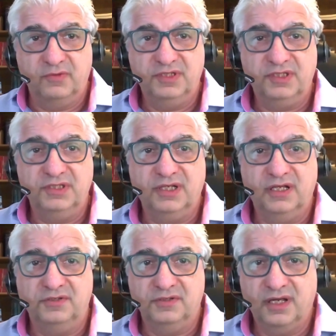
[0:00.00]
which is the
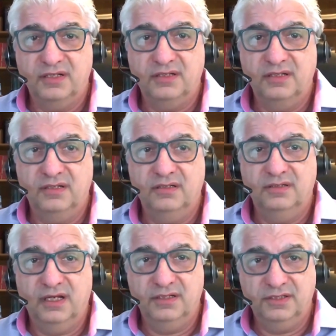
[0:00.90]
Educate
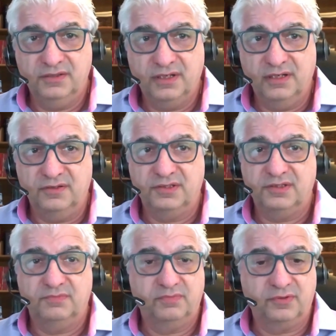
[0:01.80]
the educators
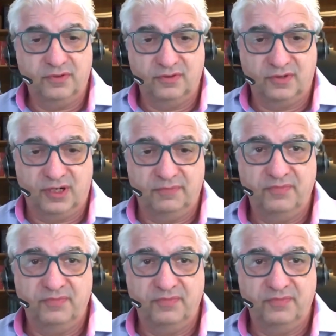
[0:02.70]
program.